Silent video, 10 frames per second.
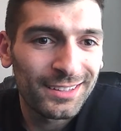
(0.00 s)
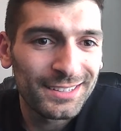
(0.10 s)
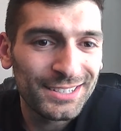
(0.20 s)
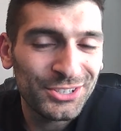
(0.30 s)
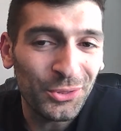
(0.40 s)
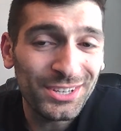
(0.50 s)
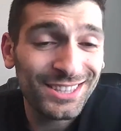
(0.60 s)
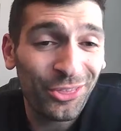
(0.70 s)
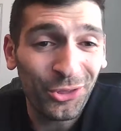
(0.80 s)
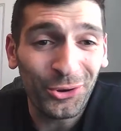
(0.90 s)
this is the
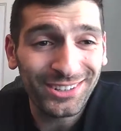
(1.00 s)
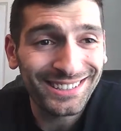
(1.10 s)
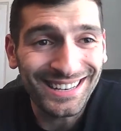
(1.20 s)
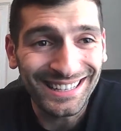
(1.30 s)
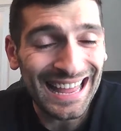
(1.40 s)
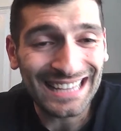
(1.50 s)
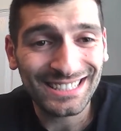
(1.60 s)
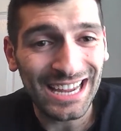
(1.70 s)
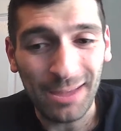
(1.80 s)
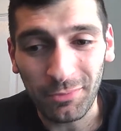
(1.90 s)
third last
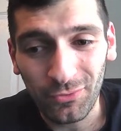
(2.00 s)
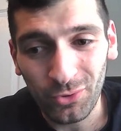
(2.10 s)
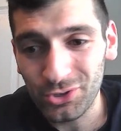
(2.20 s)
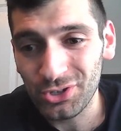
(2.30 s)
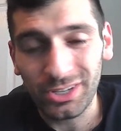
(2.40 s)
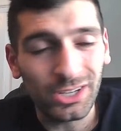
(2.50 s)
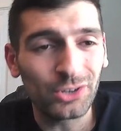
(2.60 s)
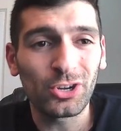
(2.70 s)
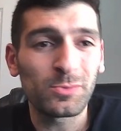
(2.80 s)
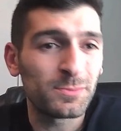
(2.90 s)
time. Unfortunately,
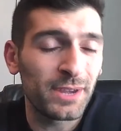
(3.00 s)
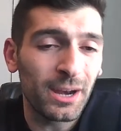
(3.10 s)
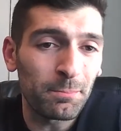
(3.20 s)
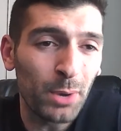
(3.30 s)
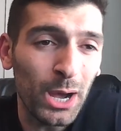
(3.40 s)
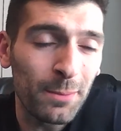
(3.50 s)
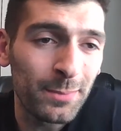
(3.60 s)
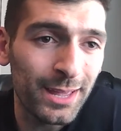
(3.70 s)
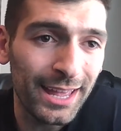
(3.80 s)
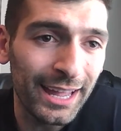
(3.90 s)
YouTube's being a bum.
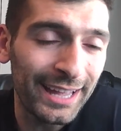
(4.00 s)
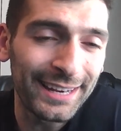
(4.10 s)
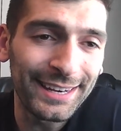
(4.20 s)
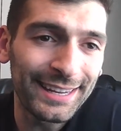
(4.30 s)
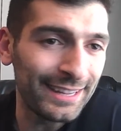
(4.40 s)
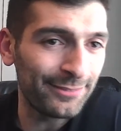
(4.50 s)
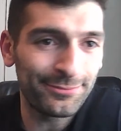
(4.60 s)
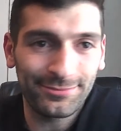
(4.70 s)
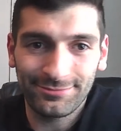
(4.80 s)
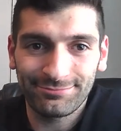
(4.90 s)
And
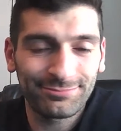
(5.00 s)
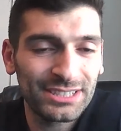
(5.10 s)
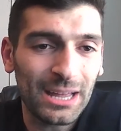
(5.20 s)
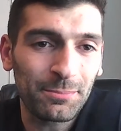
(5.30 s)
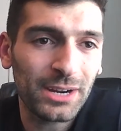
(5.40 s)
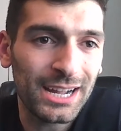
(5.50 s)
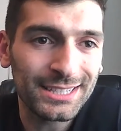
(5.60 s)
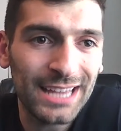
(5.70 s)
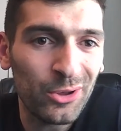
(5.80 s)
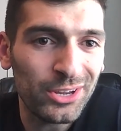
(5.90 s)
if something
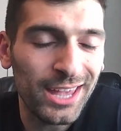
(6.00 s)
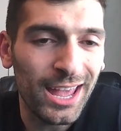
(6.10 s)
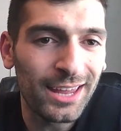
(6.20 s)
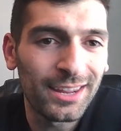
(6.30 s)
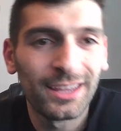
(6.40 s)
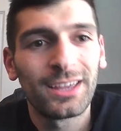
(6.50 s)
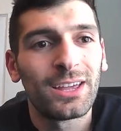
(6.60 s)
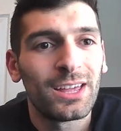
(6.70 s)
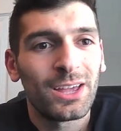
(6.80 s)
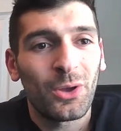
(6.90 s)
cuts out again,
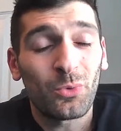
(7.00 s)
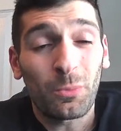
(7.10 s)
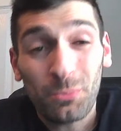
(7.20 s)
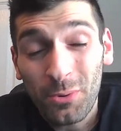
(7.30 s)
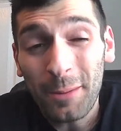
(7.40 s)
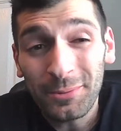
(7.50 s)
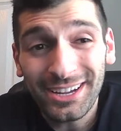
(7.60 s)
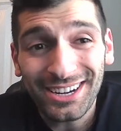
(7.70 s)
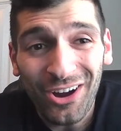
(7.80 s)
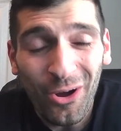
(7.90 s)
we're
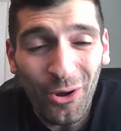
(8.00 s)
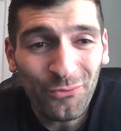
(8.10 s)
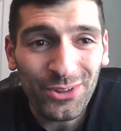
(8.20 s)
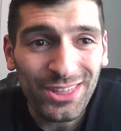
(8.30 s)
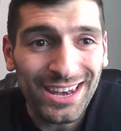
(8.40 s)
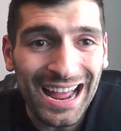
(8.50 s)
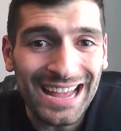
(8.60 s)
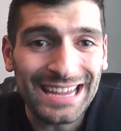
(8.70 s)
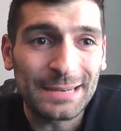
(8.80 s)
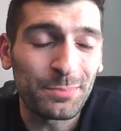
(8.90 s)
probably going to call it for the
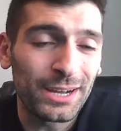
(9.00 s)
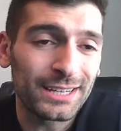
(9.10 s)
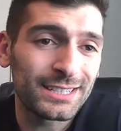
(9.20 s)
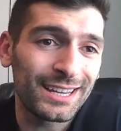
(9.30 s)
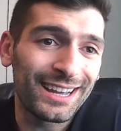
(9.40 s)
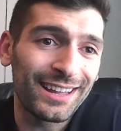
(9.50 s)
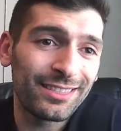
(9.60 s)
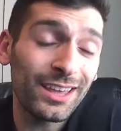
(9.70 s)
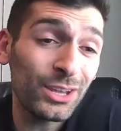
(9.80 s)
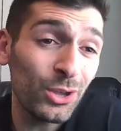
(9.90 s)
night. But
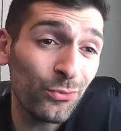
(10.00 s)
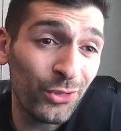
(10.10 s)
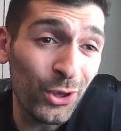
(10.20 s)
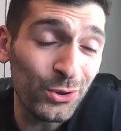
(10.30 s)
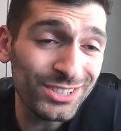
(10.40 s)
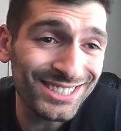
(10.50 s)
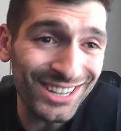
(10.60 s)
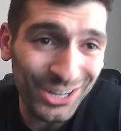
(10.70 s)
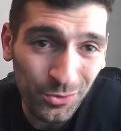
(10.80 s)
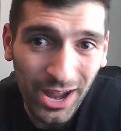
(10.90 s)
thank you for those that
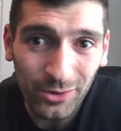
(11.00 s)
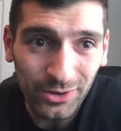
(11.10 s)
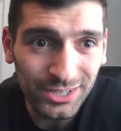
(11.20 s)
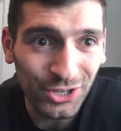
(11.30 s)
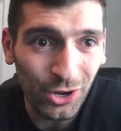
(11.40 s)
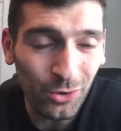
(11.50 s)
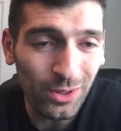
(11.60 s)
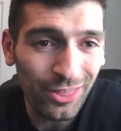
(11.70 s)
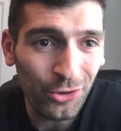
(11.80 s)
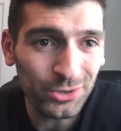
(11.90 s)
stuck around.
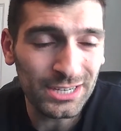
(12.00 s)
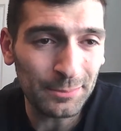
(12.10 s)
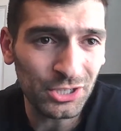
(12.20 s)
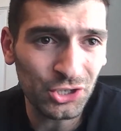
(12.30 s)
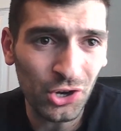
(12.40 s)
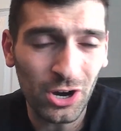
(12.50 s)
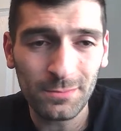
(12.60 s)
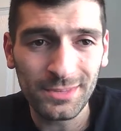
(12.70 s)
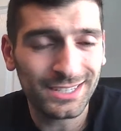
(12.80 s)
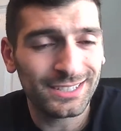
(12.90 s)
So third time's a
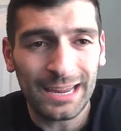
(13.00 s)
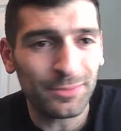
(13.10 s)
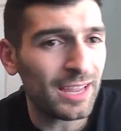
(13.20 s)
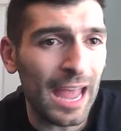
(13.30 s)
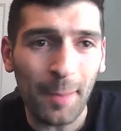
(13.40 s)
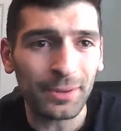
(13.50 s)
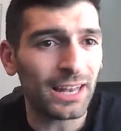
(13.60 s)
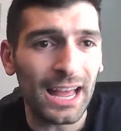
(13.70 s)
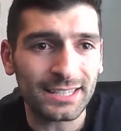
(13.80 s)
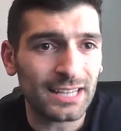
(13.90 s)
charm. The same thing happened
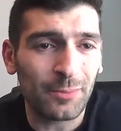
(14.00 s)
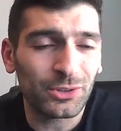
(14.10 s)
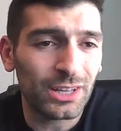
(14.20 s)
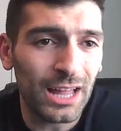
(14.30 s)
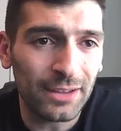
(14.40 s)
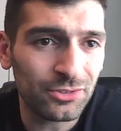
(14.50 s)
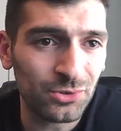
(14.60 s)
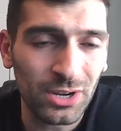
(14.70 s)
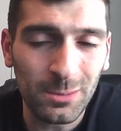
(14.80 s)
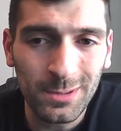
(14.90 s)
last time with the live
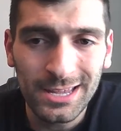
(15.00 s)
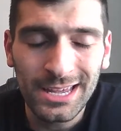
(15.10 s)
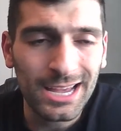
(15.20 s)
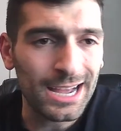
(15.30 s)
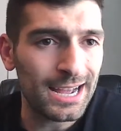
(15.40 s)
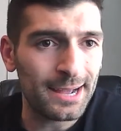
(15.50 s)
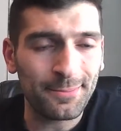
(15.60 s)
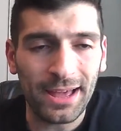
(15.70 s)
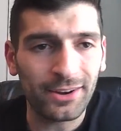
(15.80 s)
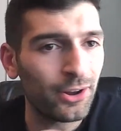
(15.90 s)
stream.
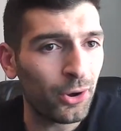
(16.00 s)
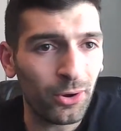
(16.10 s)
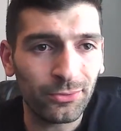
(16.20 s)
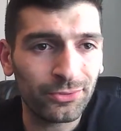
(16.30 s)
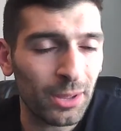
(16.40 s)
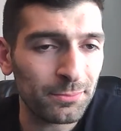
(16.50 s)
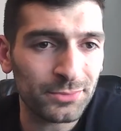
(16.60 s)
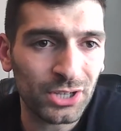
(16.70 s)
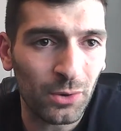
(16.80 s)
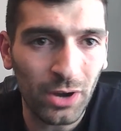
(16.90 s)
I don't know if
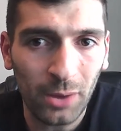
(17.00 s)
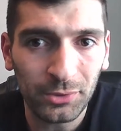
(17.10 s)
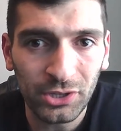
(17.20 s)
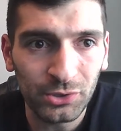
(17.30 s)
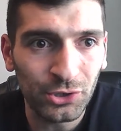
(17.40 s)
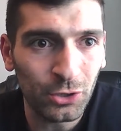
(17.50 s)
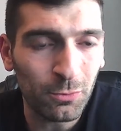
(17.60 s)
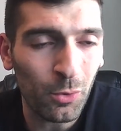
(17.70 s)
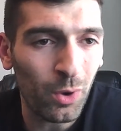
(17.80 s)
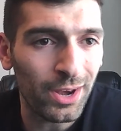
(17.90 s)
something's going on with YouTube
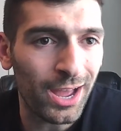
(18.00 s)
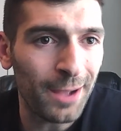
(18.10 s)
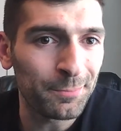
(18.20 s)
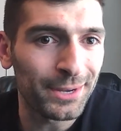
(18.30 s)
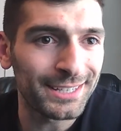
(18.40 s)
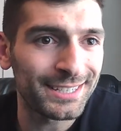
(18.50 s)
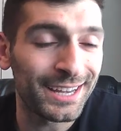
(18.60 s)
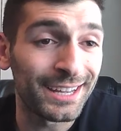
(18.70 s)
or whatnot, but